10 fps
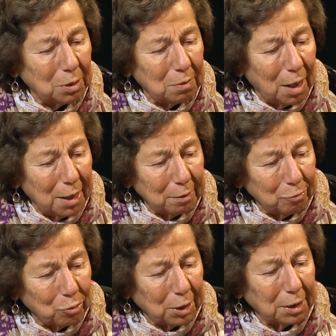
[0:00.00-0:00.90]
lot of
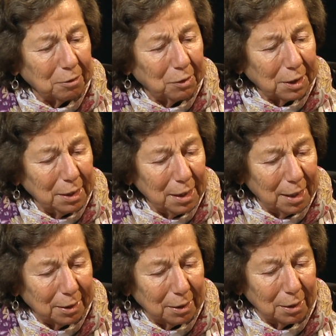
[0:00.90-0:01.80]
work at looking
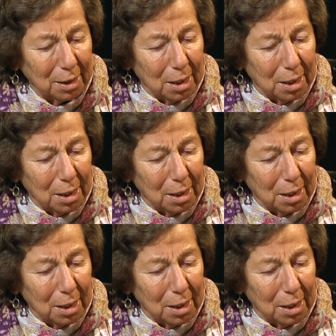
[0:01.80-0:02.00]
at the